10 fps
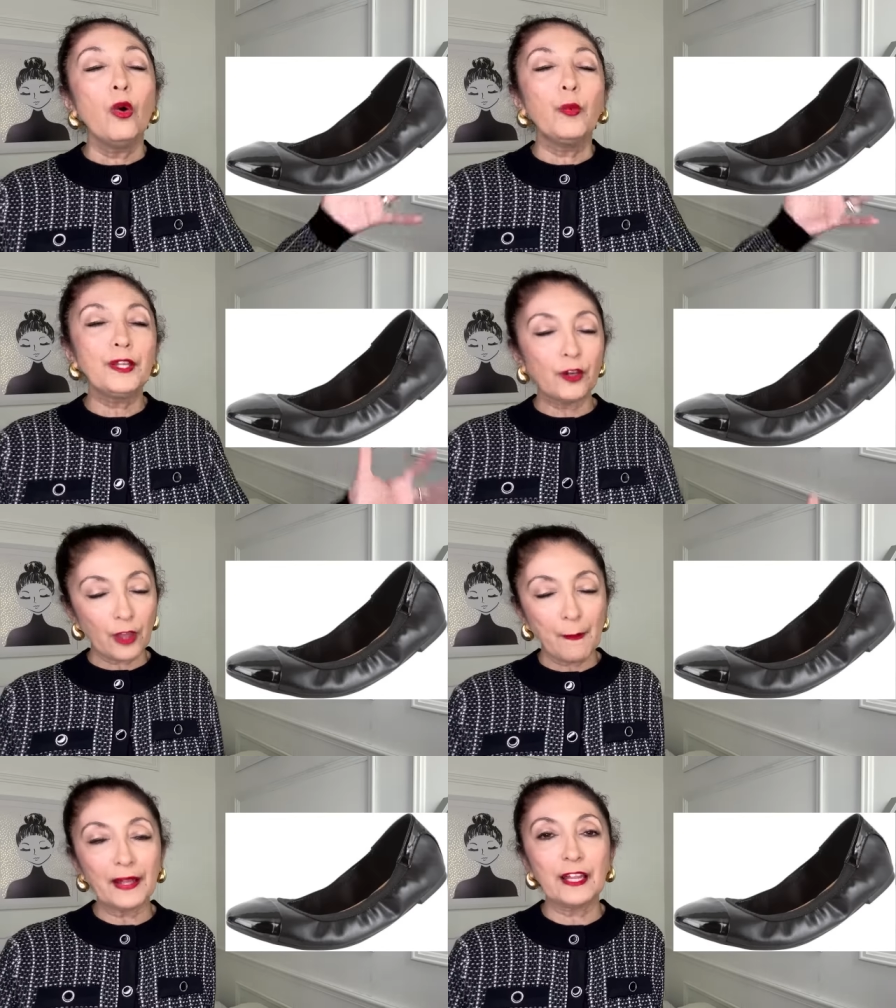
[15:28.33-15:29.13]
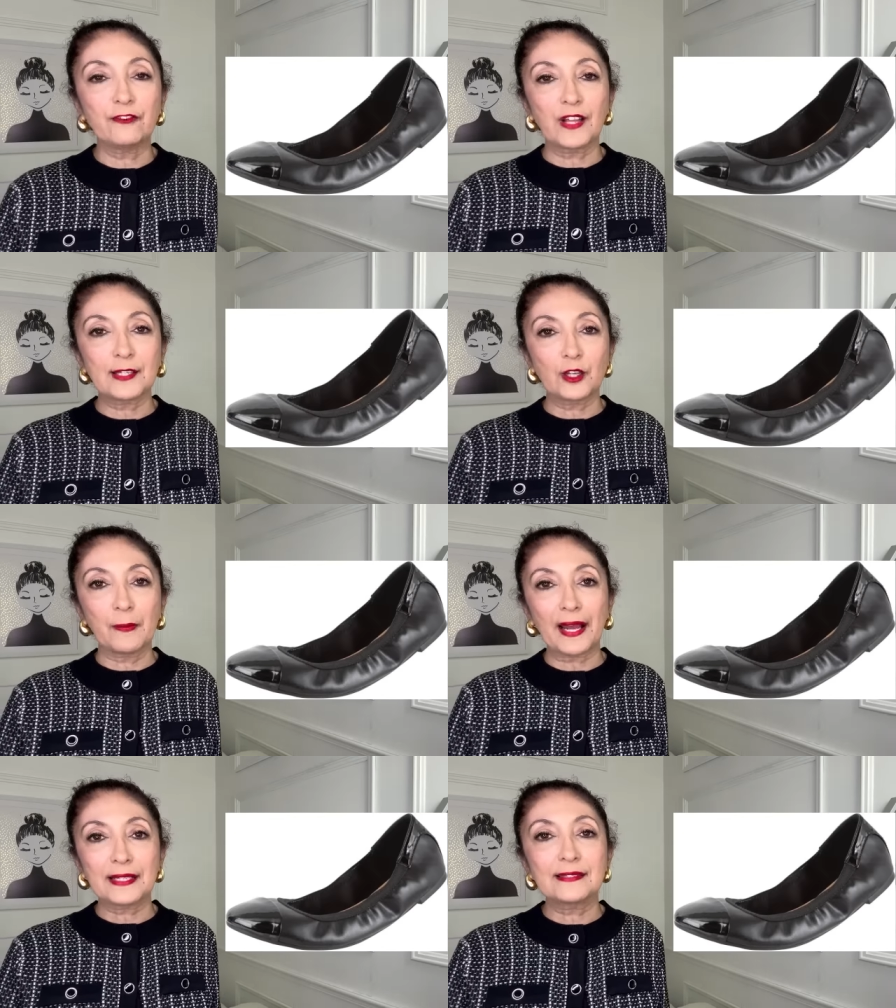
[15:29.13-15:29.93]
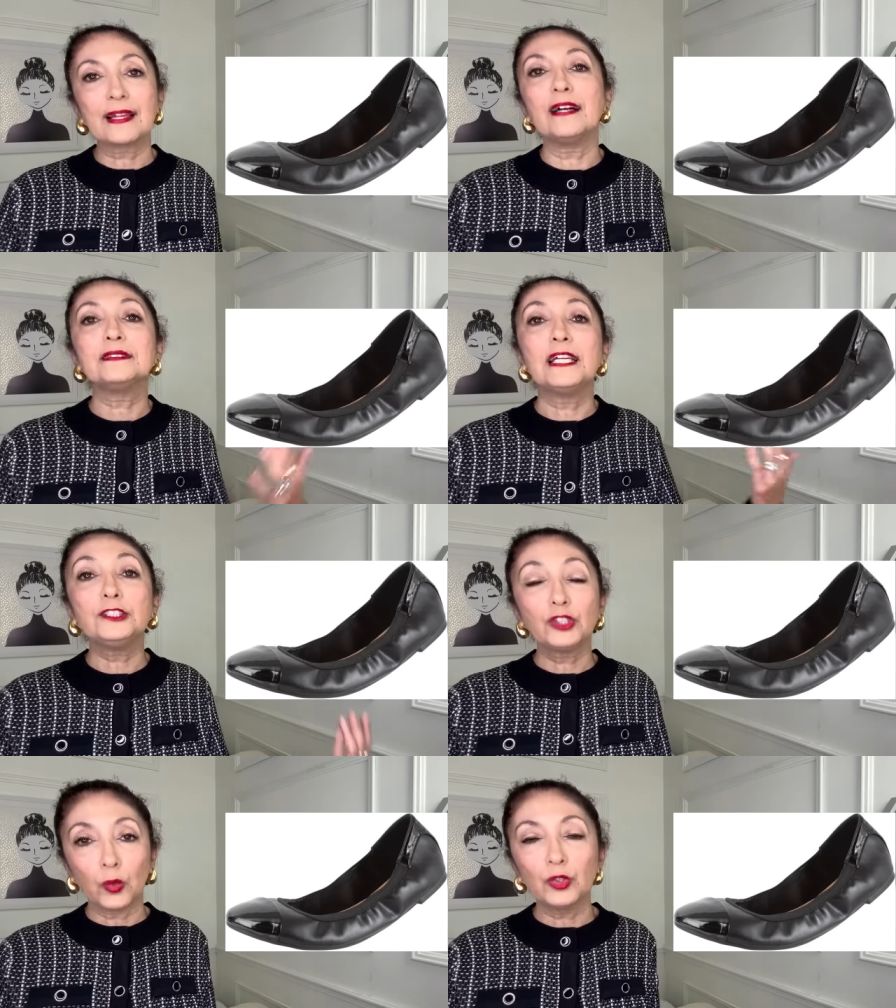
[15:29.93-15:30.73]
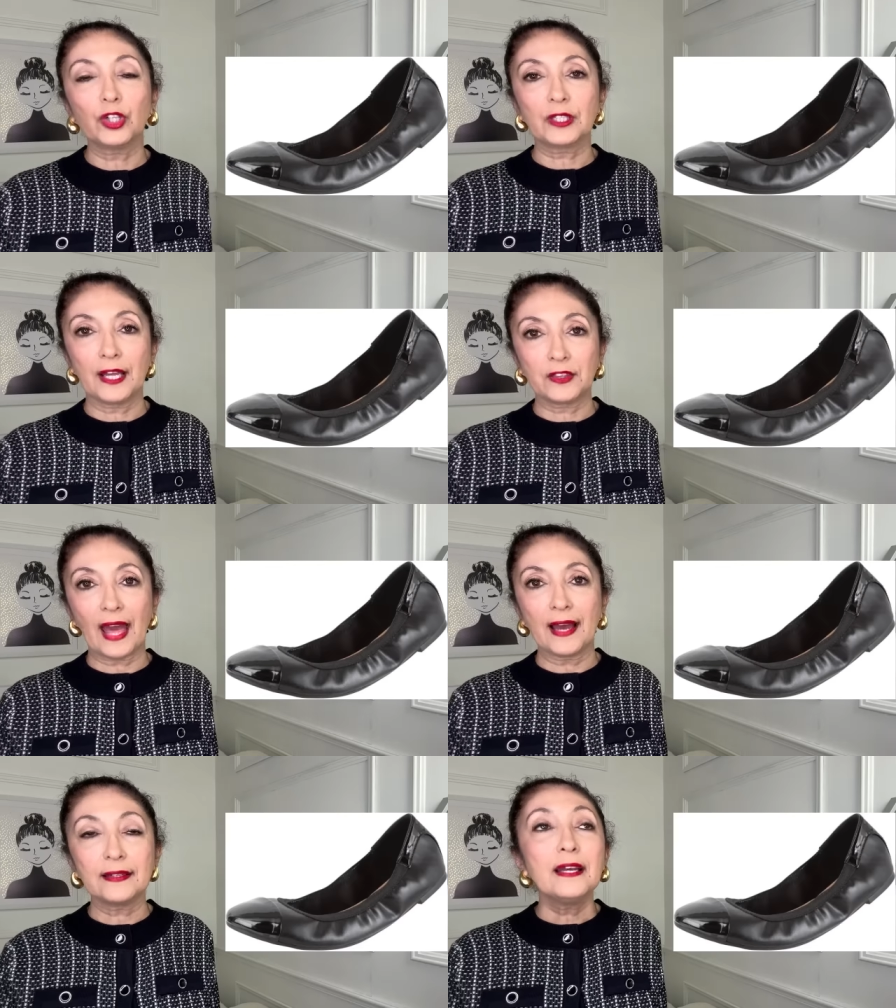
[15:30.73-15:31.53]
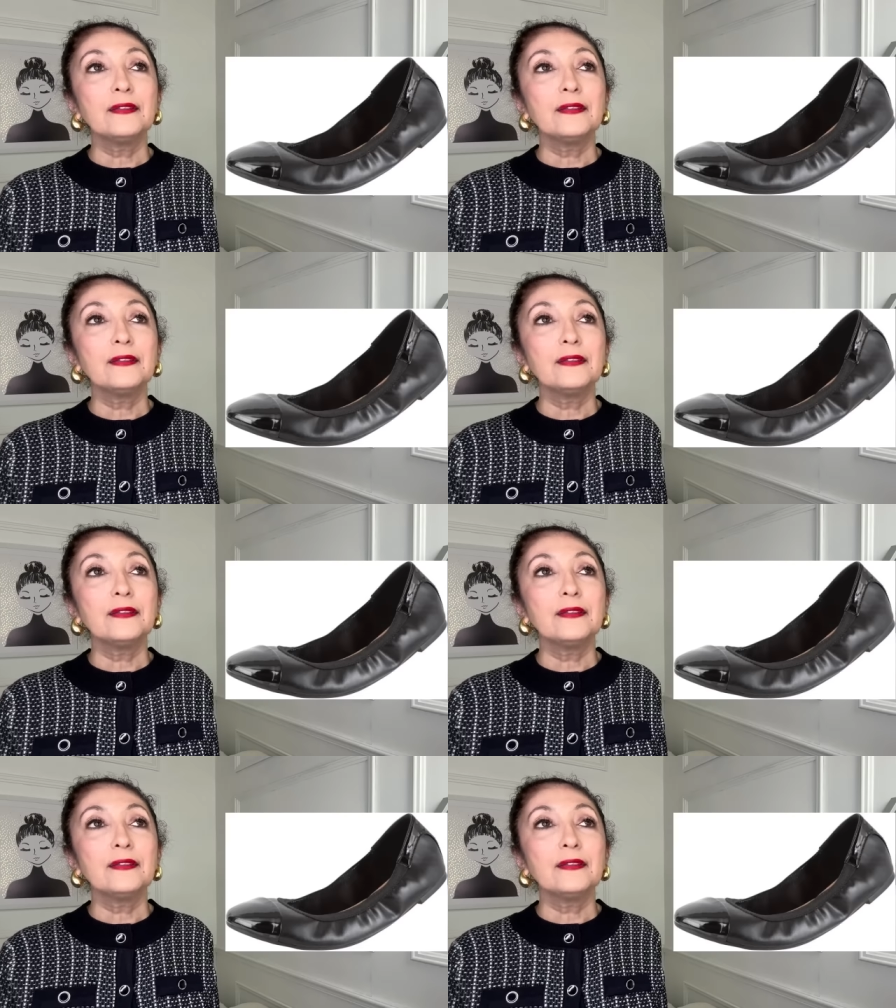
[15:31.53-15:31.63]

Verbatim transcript: We know that ballet flats are back in style. They don't look like that.